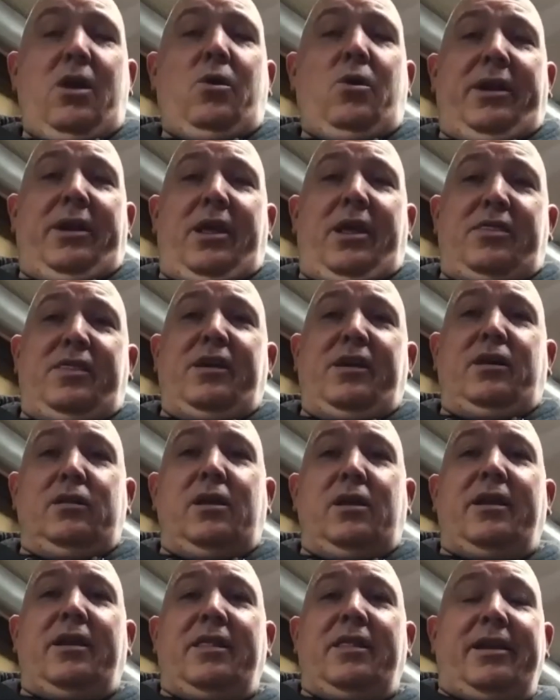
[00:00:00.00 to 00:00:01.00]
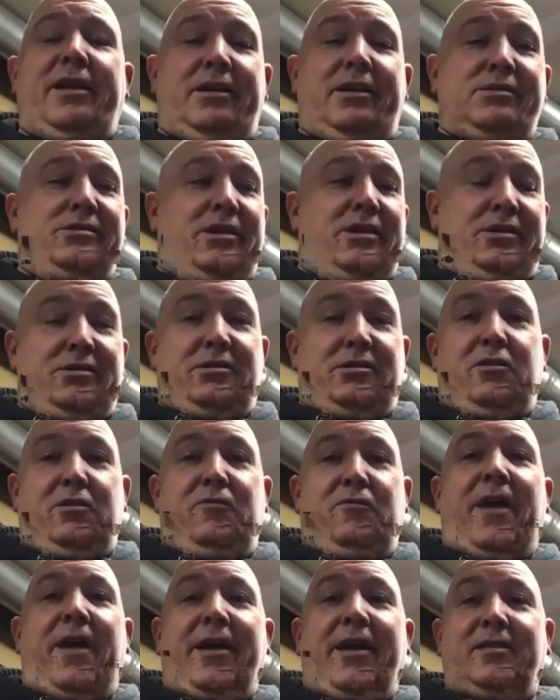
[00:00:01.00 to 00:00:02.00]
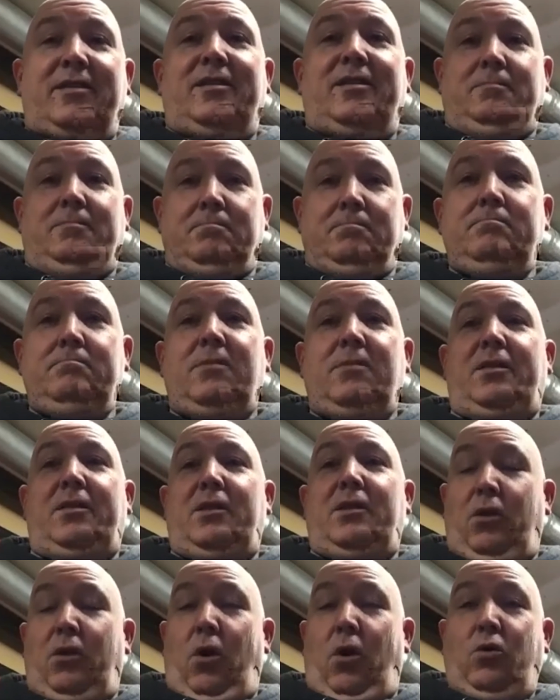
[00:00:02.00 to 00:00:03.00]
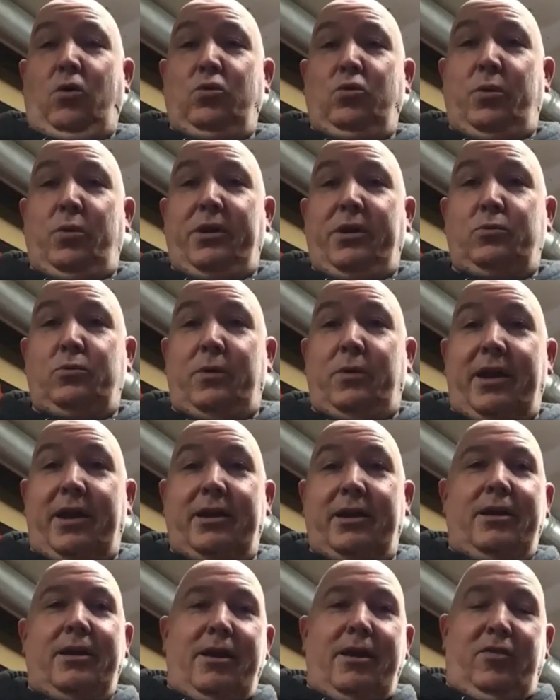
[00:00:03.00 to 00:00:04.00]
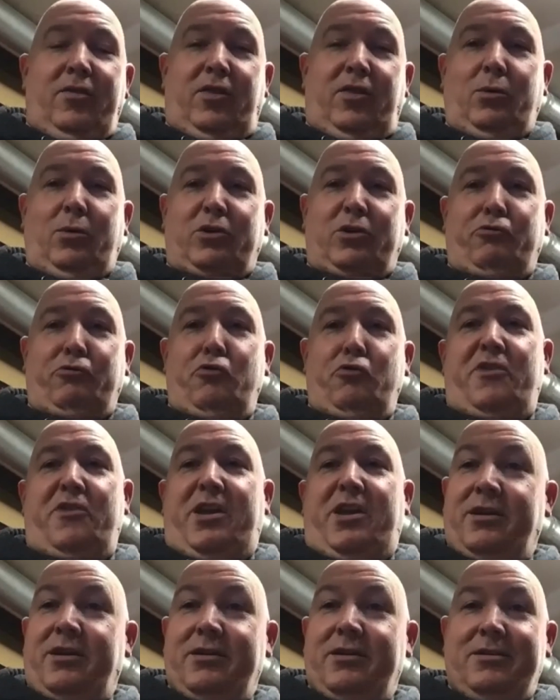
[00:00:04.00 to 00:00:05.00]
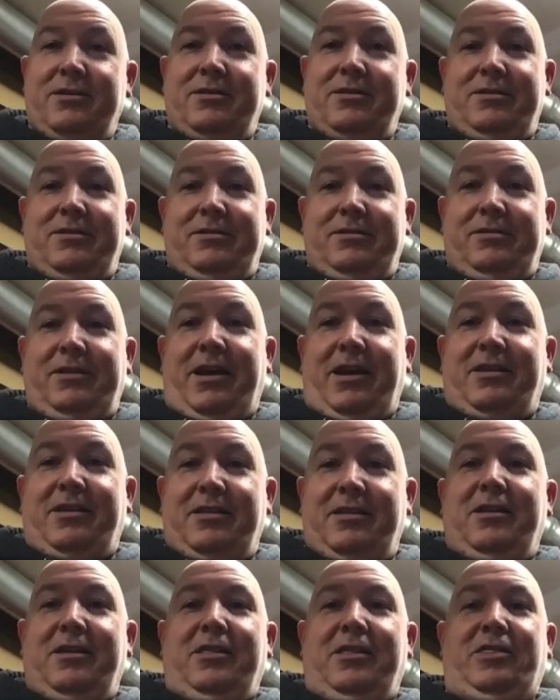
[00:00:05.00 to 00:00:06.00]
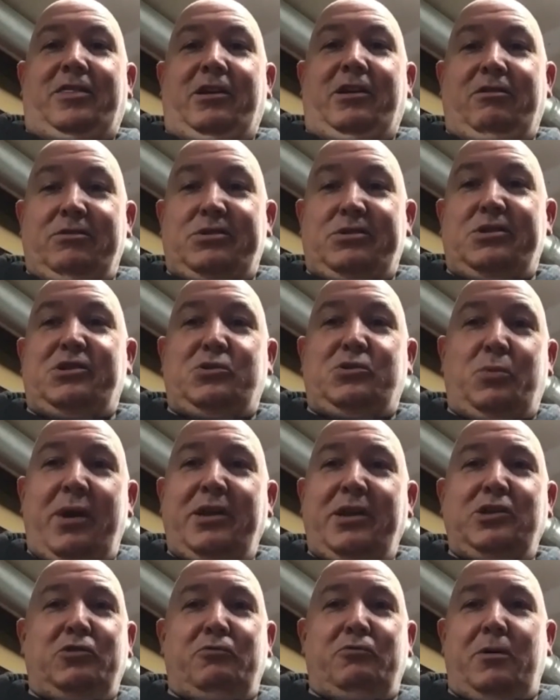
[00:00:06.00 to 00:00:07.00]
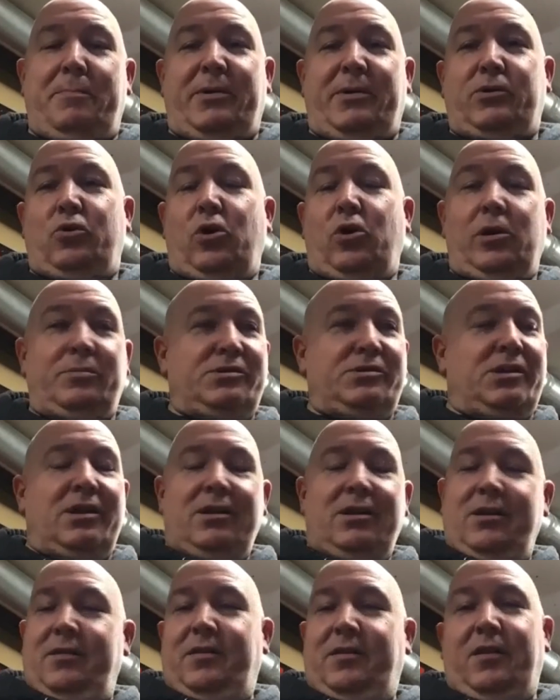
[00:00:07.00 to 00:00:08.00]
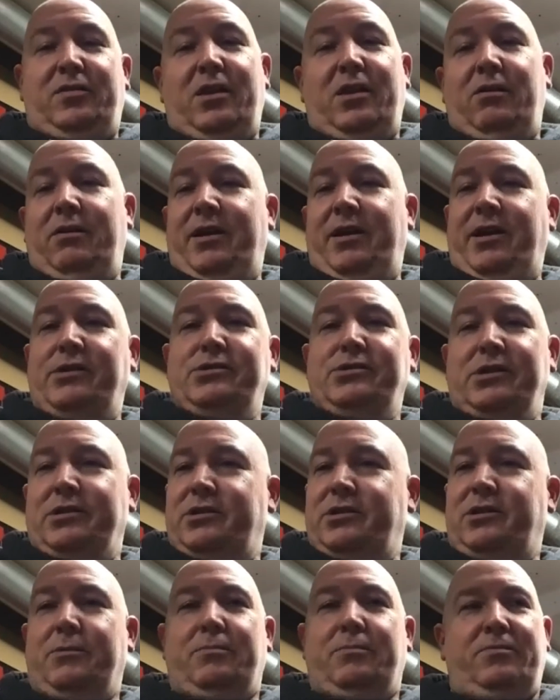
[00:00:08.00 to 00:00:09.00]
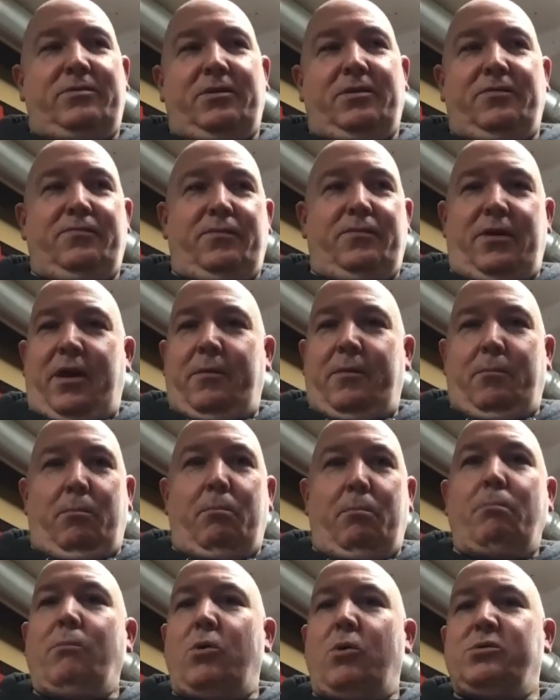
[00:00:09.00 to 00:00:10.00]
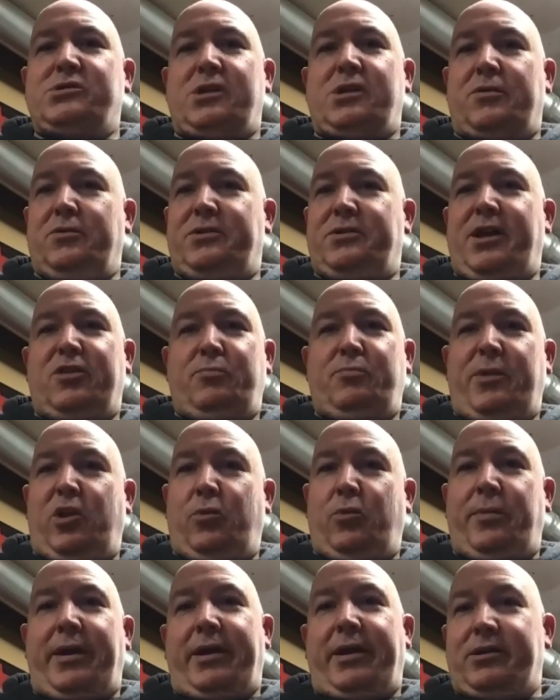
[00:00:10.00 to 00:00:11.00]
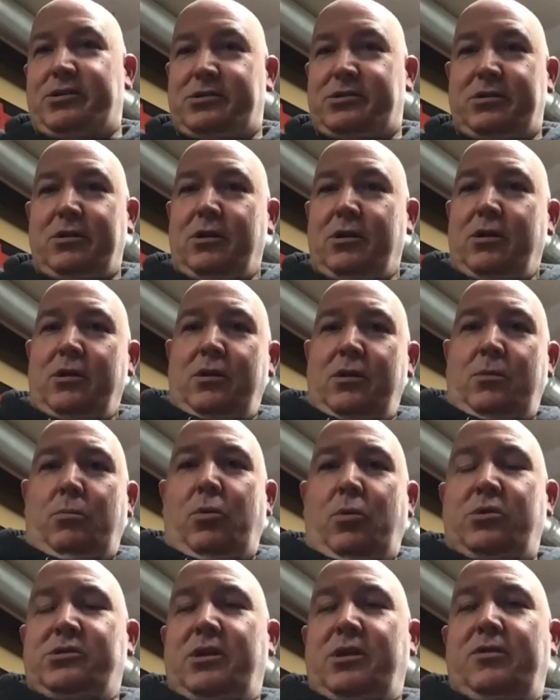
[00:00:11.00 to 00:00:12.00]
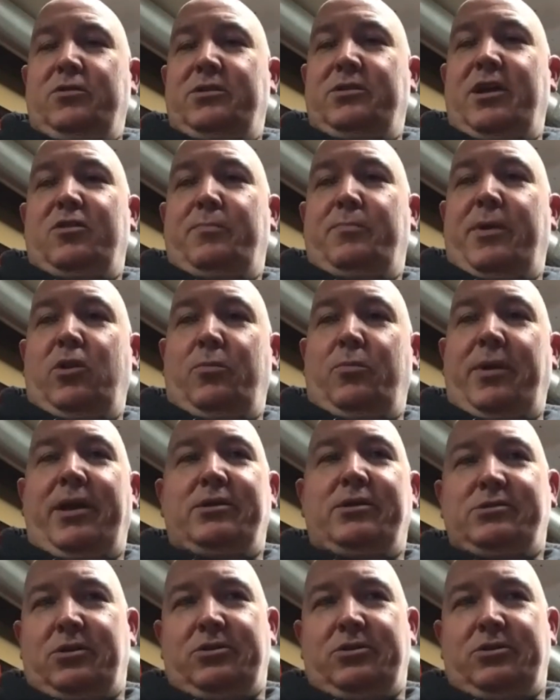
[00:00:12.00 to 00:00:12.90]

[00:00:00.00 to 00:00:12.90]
and I think a lot of that is to the fact that in their own weird way, they were groovy. Like there is a swing to Ripping Corpse that there isn't to most other death metal bands. Most other death metal bands are